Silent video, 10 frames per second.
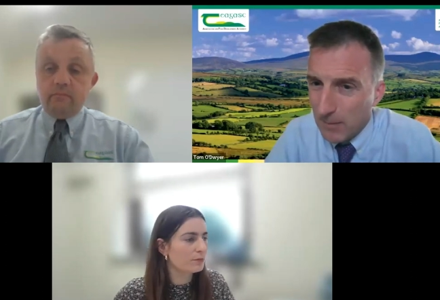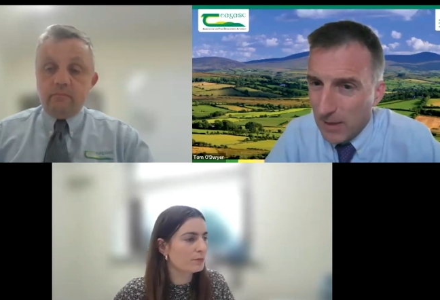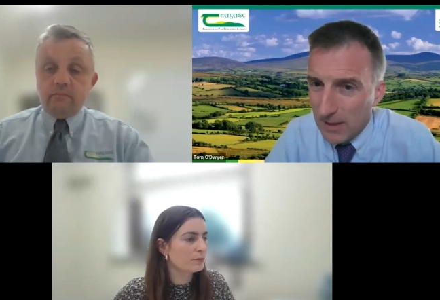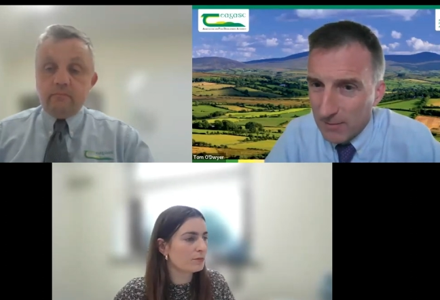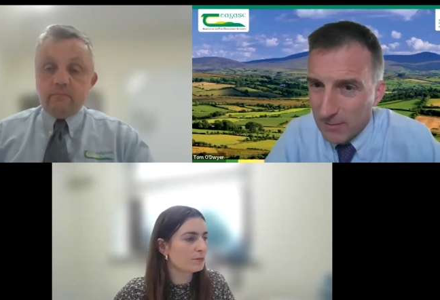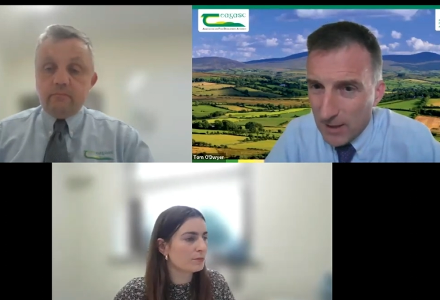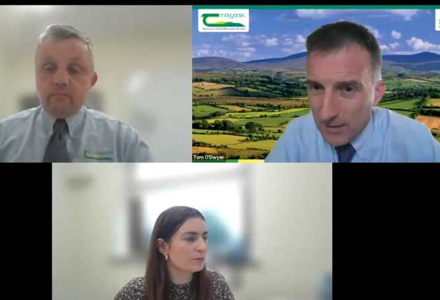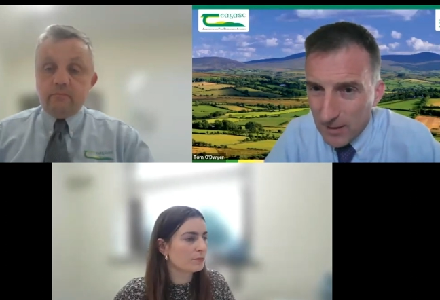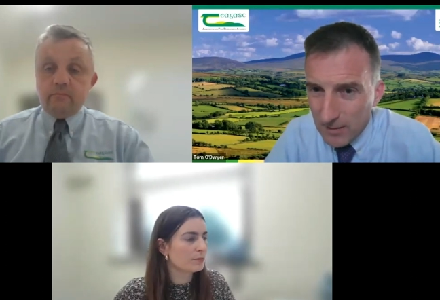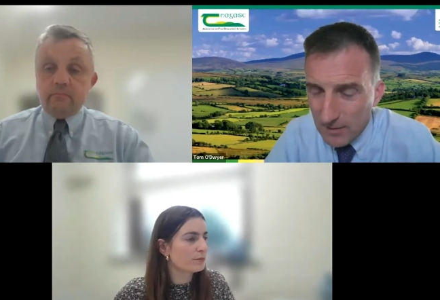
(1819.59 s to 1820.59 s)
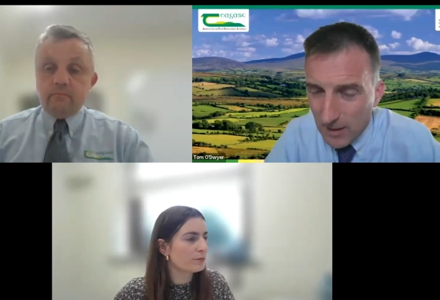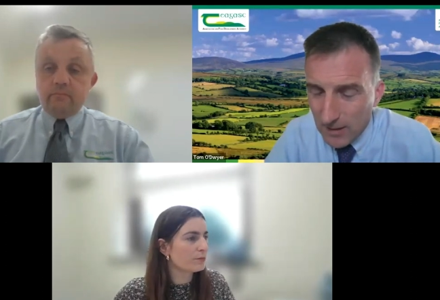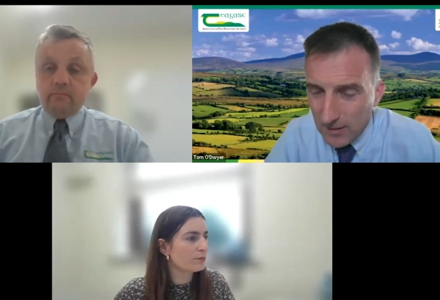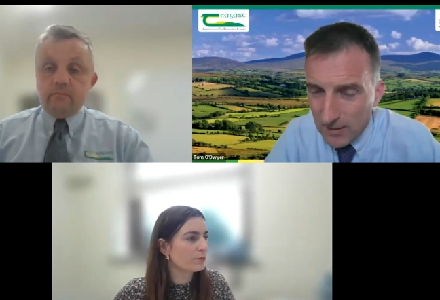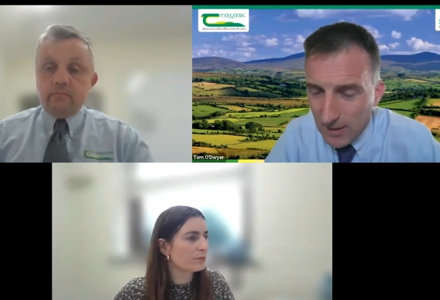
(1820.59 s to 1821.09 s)
Speaker 1: Mave on the
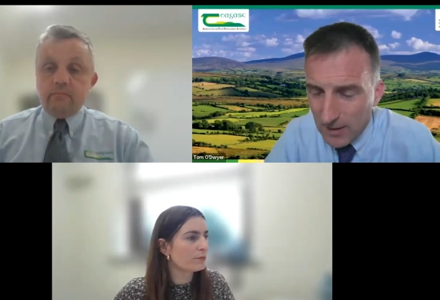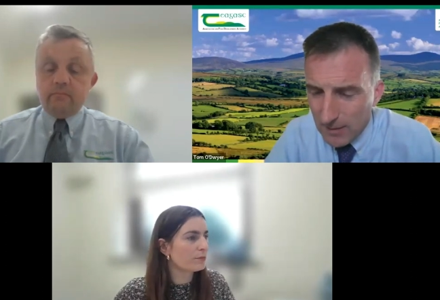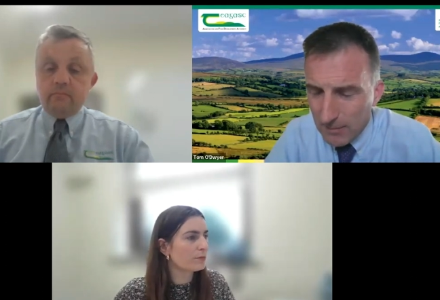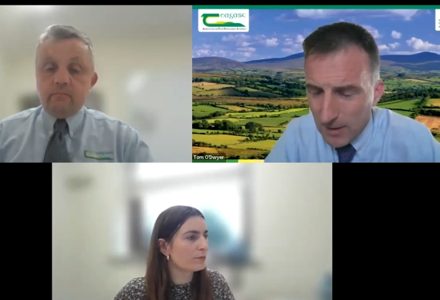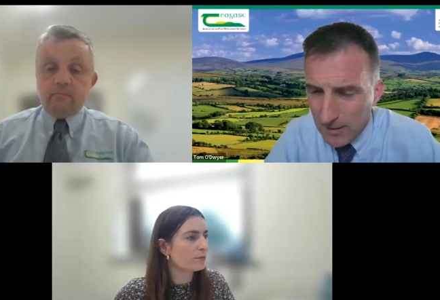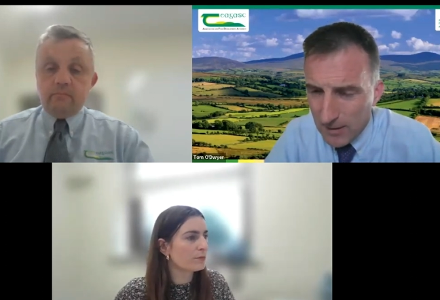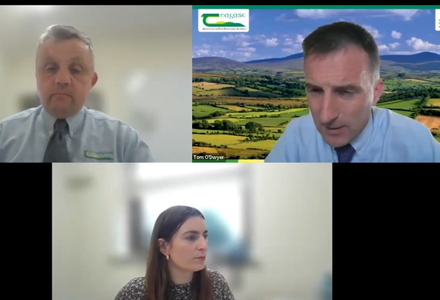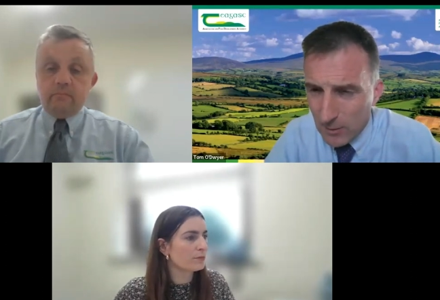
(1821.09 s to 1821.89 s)
on um, on the